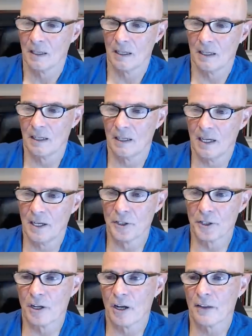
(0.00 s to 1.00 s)
Uh,
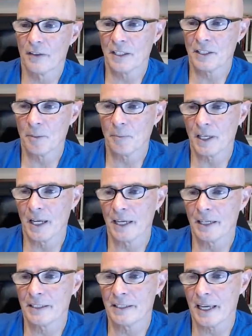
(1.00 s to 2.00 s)
underdog, that's something I
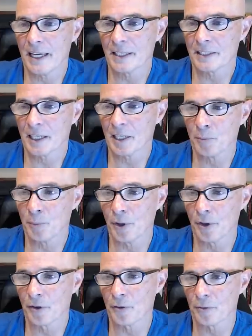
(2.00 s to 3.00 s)
could test. I could put
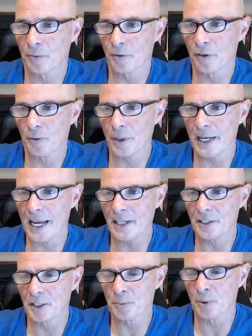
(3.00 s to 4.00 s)
a th- three
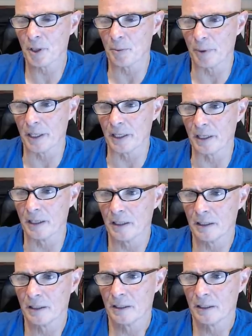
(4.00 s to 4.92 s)
eighths is pretty big.